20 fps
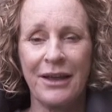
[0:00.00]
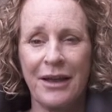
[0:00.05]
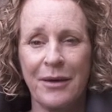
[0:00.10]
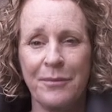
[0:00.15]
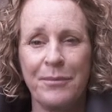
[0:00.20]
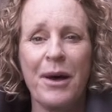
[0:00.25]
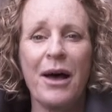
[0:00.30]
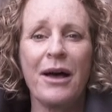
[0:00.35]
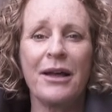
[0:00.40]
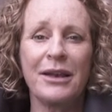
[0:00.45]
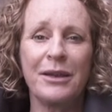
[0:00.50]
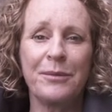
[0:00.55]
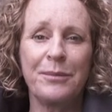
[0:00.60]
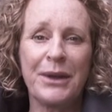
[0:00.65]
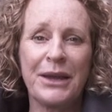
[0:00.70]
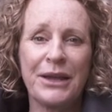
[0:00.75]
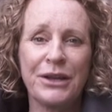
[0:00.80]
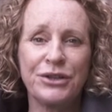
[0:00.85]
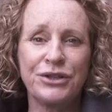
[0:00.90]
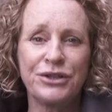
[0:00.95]
and partly
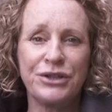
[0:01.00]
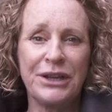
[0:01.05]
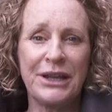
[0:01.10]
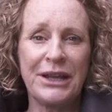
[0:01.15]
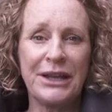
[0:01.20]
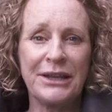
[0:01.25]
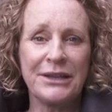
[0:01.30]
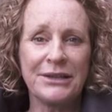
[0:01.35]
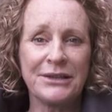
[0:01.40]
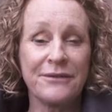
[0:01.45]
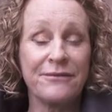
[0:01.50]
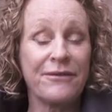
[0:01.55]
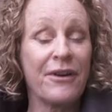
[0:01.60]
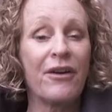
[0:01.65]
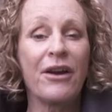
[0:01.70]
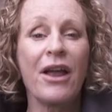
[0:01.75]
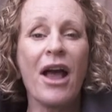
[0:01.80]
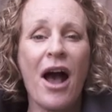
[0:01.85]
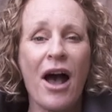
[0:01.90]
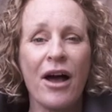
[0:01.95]
because she is a
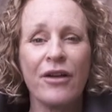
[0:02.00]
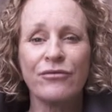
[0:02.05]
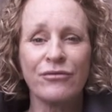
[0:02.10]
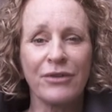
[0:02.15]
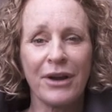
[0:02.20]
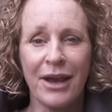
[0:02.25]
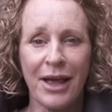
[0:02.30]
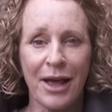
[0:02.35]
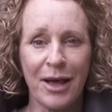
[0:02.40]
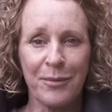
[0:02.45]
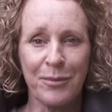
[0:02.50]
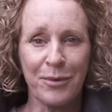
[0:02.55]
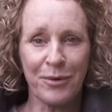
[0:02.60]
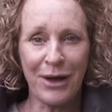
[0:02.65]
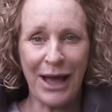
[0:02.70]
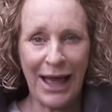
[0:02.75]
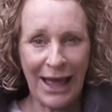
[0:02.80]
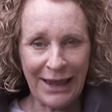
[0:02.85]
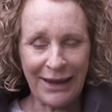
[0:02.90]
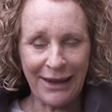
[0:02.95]
very
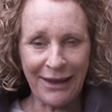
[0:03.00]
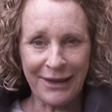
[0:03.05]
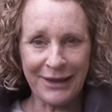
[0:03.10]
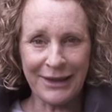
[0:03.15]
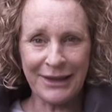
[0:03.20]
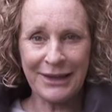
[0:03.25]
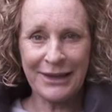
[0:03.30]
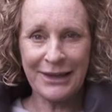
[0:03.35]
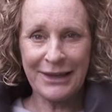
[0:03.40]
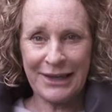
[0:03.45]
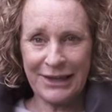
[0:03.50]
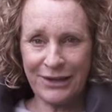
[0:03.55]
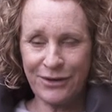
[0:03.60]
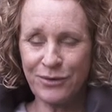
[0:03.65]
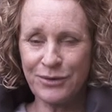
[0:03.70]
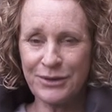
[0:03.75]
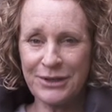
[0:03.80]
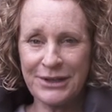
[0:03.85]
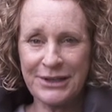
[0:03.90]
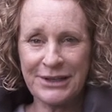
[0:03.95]
unreliable ally. In
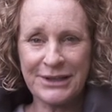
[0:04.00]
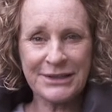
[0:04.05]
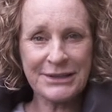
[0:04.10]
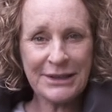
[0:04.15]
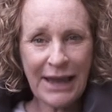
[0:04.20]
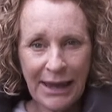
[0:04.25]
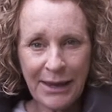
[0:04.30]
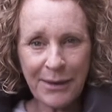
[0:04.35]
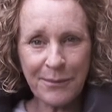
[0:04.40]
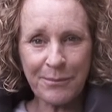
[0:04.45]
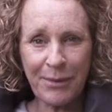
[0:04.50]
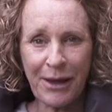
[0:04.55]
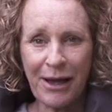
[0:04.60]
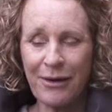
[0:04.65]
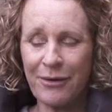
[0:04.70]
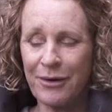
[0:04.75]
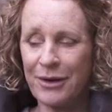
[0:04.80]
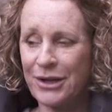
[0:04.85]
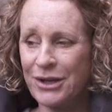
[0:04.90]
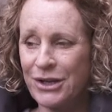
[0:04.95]
order to stay in
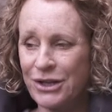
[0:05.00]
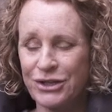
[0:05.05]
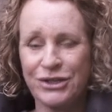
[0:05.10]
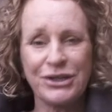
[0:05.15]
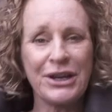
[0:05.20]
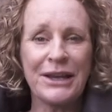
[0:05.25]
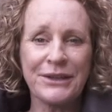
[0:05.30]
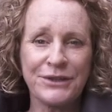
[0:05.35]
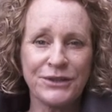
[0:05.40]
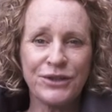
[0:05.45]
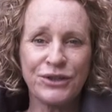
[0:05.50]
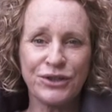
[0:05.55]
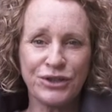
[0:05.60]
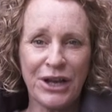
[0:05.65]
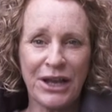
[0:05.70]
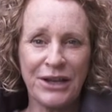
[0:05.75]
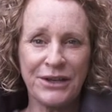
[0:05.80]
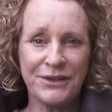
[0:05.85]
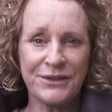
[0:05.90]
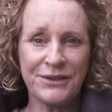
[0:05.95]
power, she has to
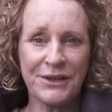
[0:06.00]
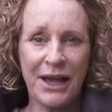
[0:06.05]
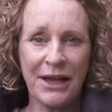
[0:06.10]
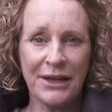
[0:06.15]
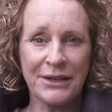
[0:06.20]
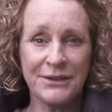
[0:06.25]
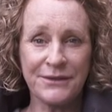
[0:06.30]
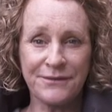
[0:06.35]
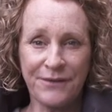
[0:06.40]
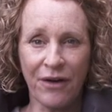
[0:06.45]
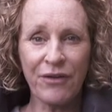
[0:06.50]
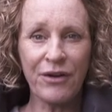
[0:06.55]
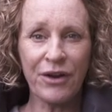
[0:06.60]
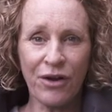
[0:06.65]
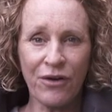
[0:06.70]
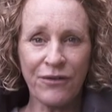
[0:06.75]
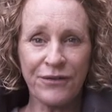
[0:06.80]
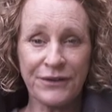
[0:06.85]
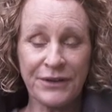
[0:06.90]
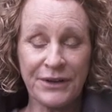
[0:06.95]
change sides very
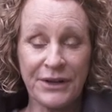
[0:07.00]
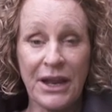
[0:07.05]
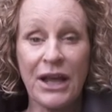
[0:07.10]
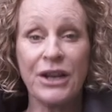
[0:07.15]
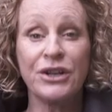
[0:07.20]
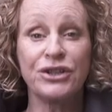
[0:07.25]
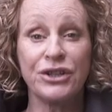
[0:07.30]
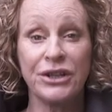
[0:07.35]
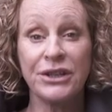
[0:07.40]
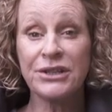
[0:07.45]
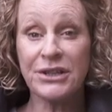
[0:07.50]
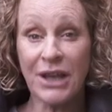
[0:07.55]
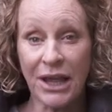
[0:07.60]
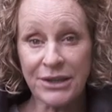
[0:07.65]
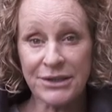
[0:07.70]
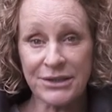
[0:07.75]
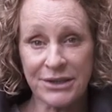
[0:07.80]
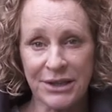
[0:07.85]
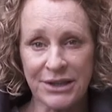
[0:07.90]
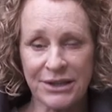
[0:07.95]
often, and she
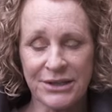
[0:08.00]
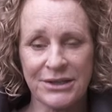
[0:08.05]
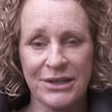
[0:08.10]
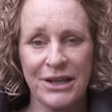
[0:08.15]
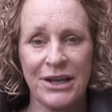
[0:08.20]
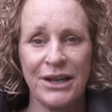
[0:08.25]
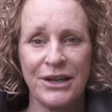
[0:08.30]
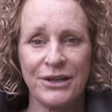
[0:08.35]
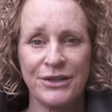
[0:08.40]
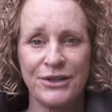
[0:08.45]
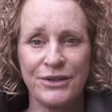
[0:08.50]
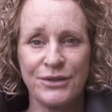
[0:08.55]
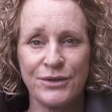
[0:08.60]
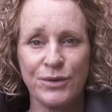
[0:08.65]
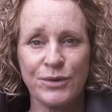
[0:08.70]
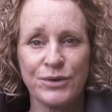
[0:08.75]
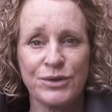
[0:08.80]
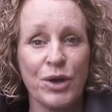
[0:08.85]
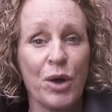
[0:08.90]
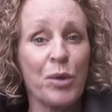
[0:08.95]
does this. She's
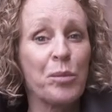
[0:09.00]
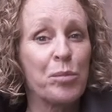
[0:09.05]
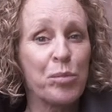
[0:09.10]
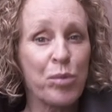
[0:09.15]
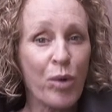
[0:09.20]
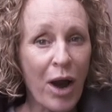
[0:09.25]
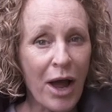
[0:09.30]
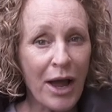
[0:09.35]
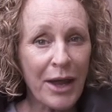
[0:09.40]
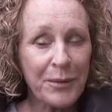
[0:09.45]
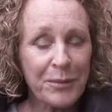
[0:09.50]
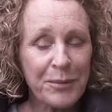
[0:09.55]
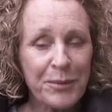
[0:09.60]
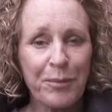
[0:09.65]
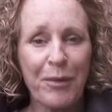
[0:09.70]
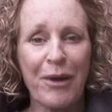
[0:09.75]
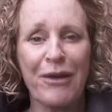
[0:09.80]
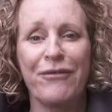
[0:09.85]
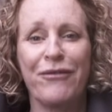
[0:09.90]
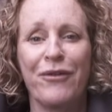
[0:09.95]
also bribed
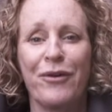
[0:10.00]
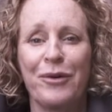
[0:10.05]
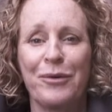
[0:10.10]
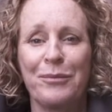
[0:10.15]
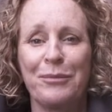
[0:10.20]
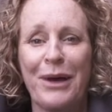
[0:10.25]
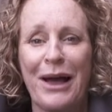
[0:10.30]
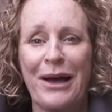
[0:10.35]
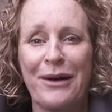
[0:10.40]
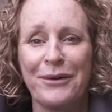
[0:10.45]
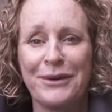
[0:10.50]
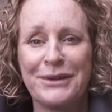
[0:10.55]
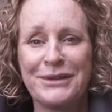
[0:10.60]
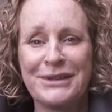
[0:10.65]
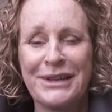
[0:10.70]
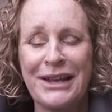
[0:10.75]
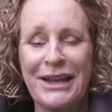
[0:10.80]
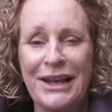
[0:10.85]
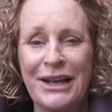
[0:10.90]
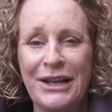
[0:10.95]
by foreign
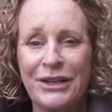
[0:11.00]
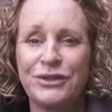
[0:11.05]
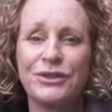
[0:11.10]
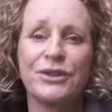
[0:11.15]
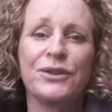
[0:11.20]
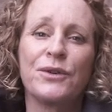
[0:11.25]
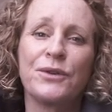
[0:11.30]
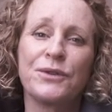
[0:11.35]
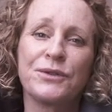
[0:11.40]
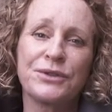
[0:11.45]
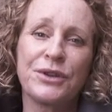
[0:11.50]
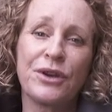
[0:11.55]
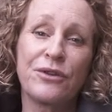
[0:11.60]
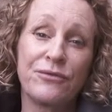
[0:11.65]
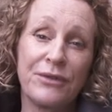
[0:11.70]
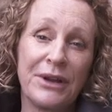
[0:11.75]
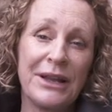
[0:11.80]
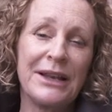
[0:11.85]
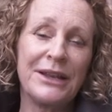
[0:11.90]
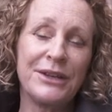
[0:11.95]
powers, and she'll also
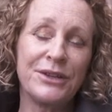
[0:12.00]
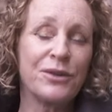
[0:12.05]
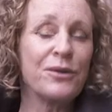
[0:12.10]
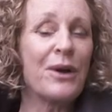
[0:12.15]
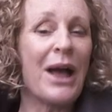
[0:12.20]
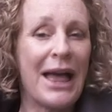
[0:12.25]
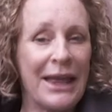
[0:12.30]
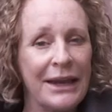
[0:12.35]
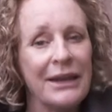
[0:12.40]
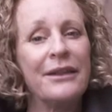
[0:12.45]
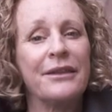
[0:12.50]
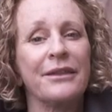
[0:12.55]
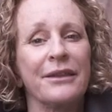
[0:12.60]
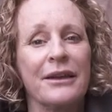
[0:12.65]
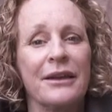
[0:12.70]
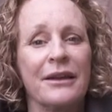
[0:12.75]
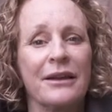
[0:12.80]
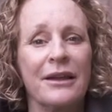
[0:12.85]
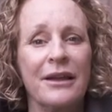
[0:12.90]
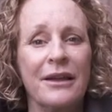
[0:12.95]
really do
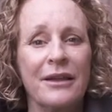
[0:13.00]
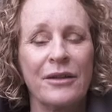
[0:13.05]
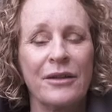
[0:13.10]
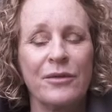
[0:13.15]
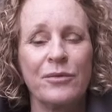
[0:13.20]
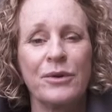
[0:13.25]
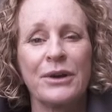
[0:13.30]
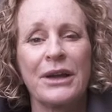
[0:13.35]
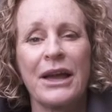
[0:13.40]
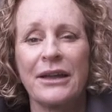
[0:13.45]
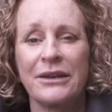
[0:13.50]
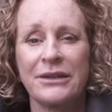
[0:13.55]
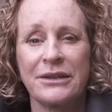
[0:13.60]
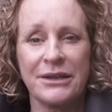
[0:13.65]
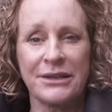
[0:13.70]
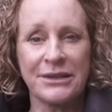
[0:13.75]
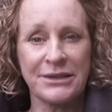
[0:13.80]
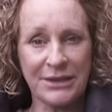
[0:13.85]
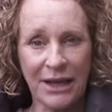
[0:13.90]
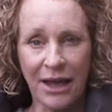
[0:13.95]
anything that will get
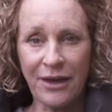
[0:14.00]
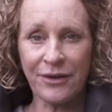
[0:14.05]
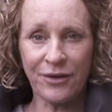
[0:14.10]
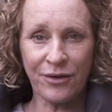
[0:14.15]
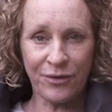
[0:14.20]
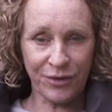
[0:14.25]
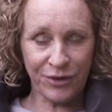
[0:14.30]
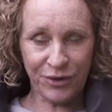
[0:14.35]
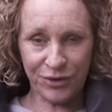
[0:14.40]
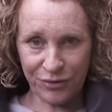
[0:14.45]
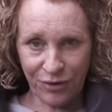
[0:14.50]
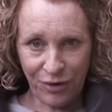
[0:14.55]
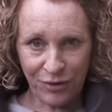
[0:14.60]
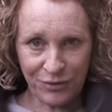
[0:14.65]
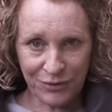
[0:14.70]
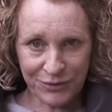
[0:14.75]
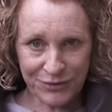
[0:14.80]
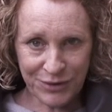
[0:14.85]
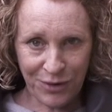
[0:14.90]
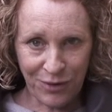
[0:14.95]
her son on the
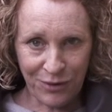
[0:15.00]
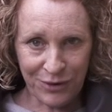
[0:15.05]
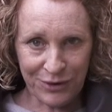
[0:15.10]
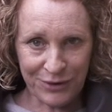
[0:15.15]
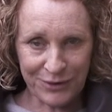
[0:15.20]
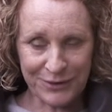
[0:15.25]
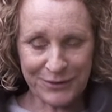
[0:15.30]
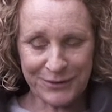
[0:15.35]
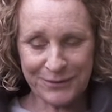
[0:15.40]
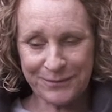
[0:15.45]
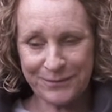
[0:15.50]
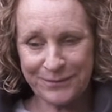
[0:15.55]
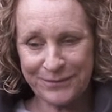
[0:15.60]
throne of Scotland.